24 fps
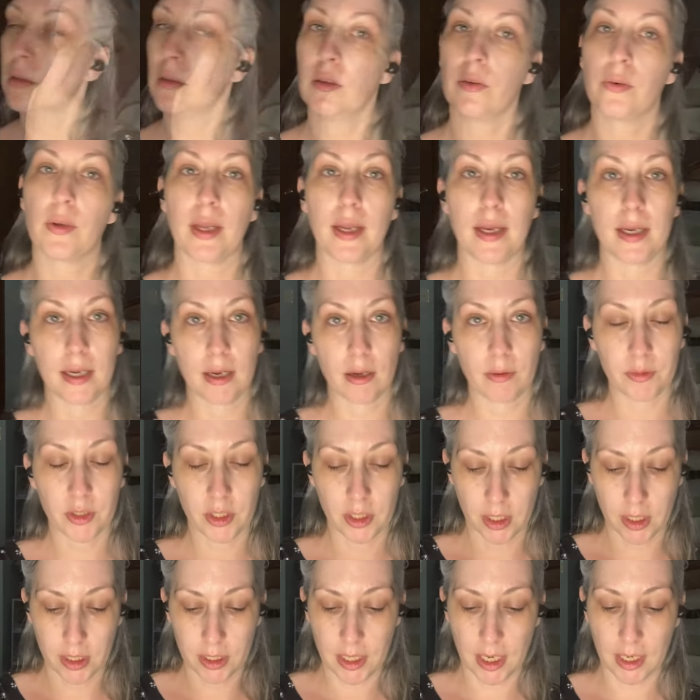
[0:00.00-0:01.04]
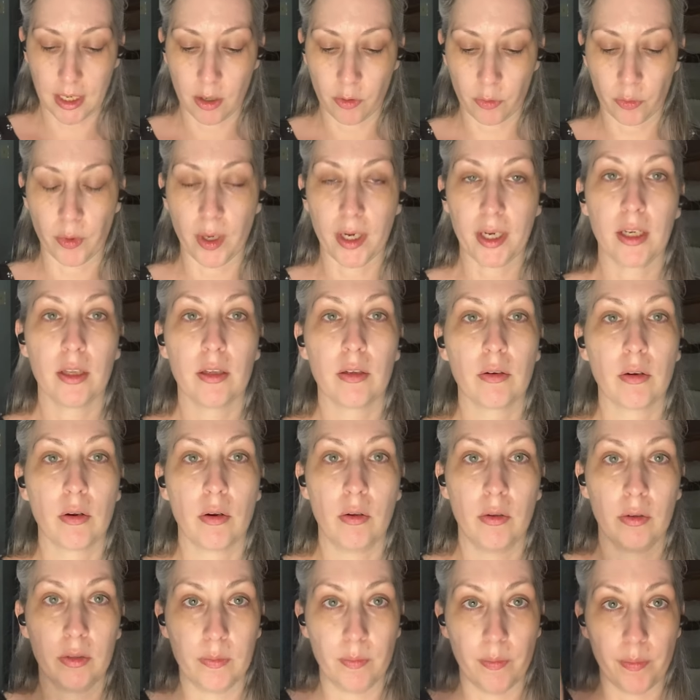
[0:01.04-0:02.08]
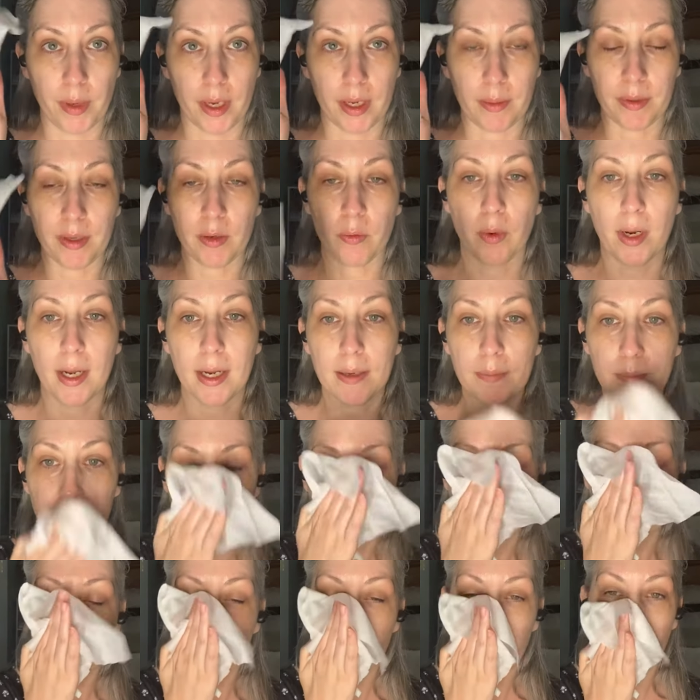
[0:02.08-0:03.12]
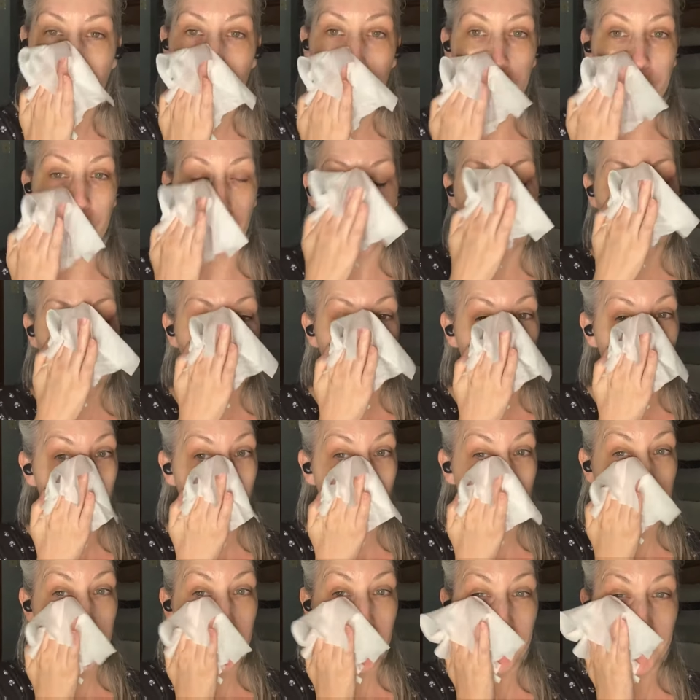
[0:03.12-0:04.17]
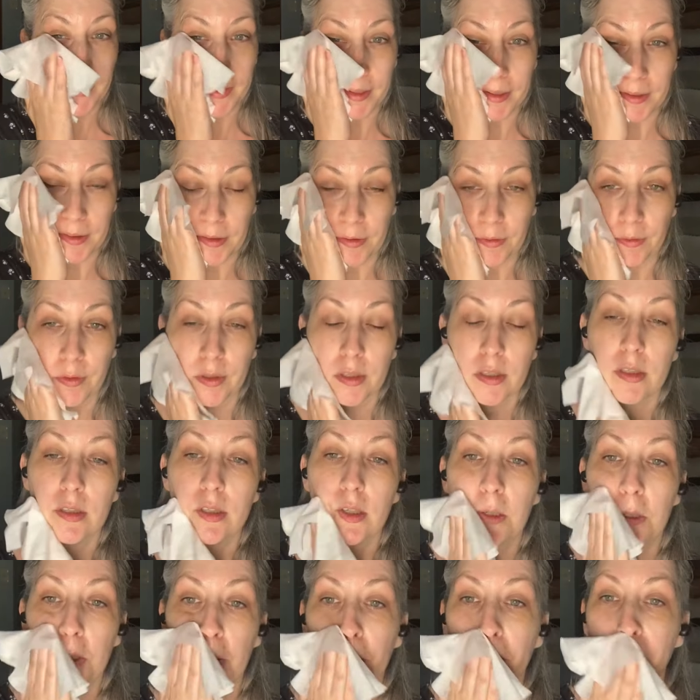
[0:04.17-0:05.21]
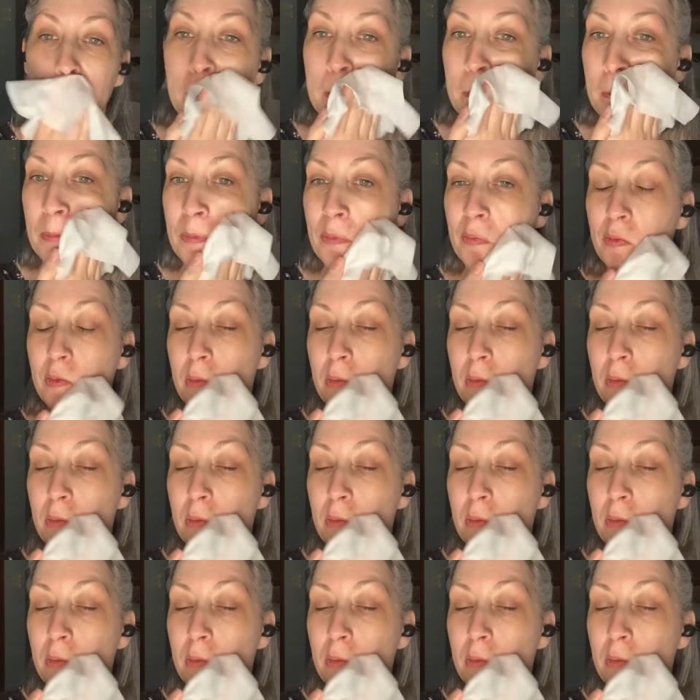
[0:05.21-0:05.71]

Okay, and now I'm just gonna take a regular old baby wipe and I'm going to wipe off any of the residual